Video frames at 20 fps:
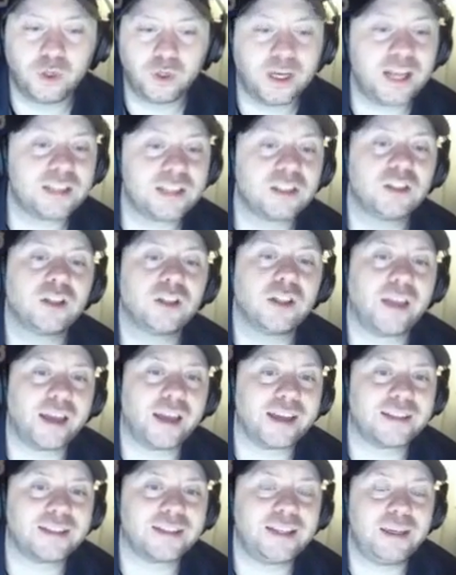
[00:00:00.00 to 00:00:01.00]
Well, he doesn't look
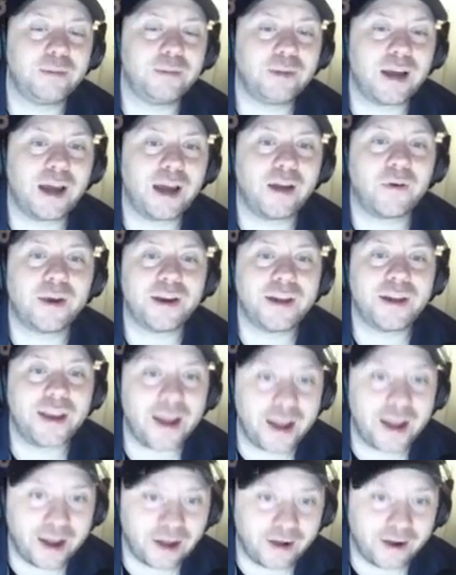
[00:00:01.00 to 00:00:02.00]
like a team guy right
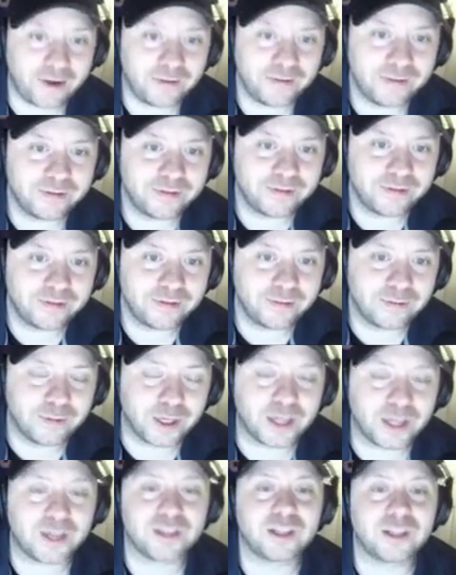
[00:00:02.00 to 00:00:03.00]
now,
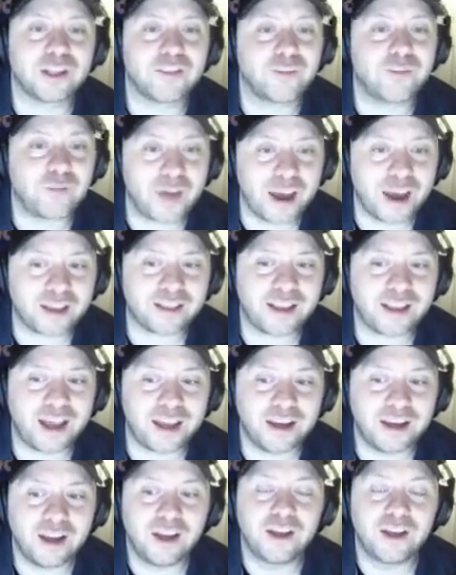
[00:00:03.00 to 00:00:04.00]
because of the fact
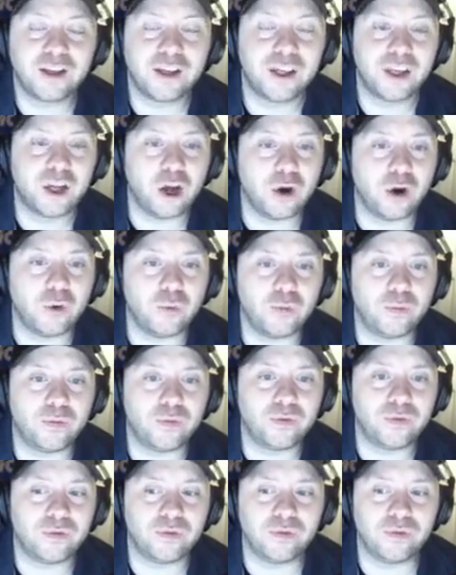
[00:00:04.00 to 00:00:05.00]
that
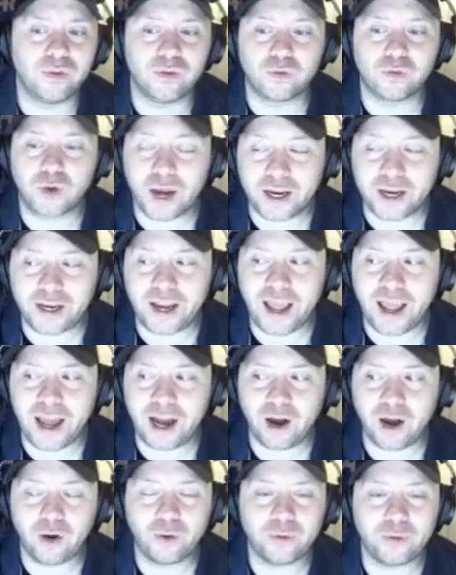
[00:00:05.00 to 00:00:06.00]
right
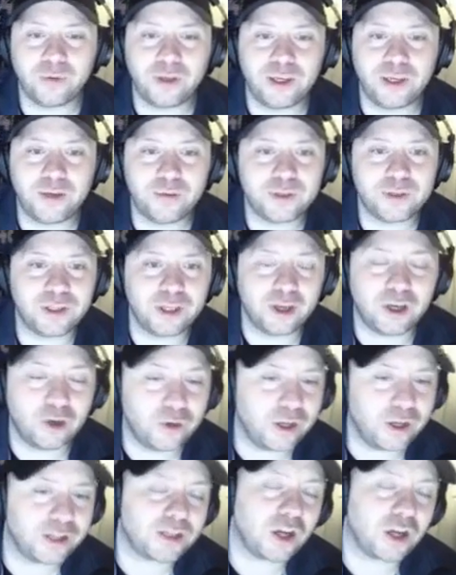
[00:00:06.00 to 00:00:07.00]
now he was.
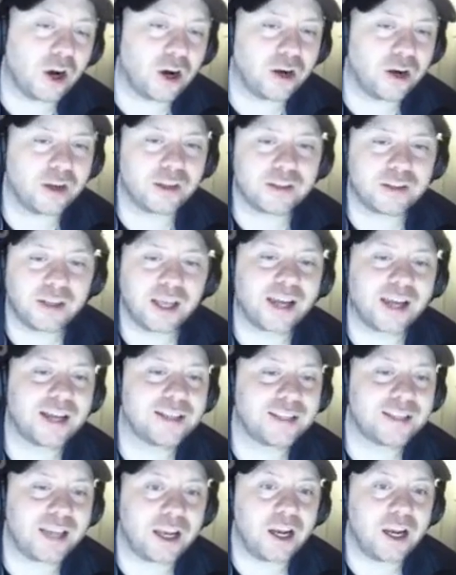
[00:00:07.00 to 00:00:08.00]
It's hard. Like I
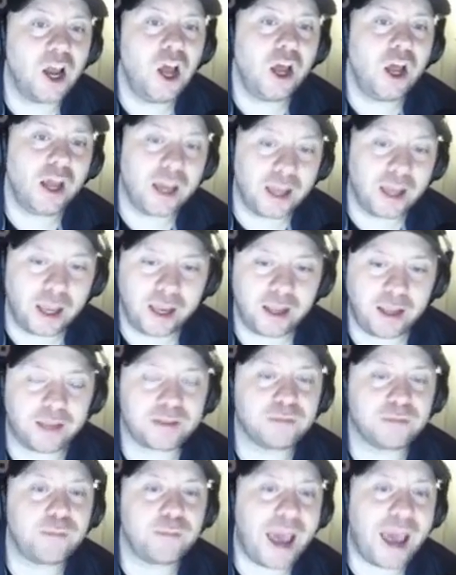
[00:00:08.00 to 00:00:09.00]
said,
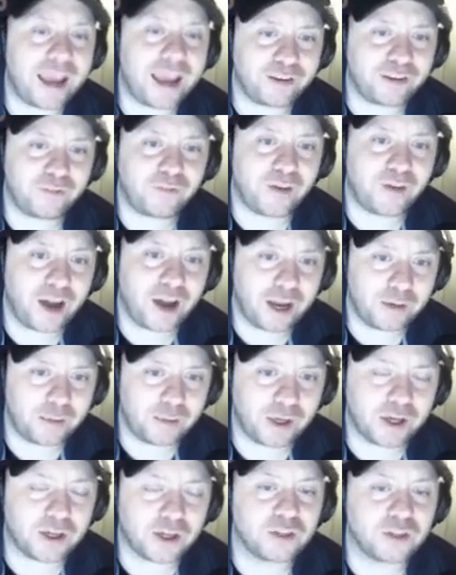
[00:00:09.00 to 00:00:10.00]
it's magnified
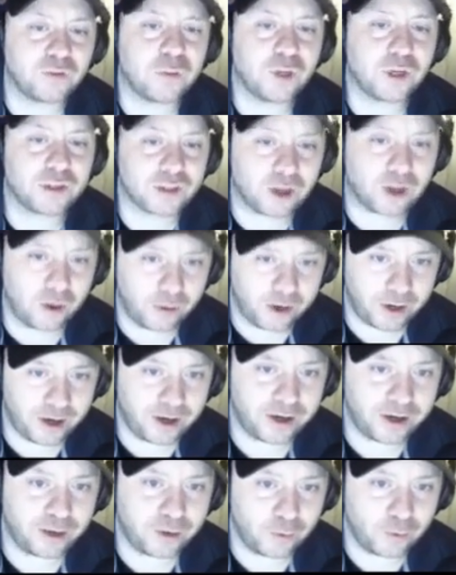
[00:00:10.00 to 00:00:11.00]
because of what's going
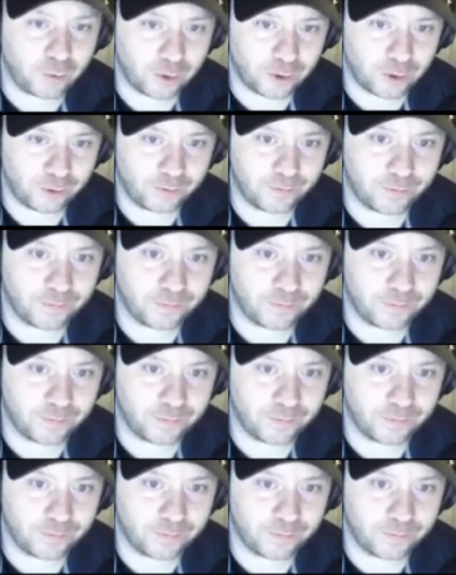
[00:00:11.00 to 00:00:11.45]
on in the world.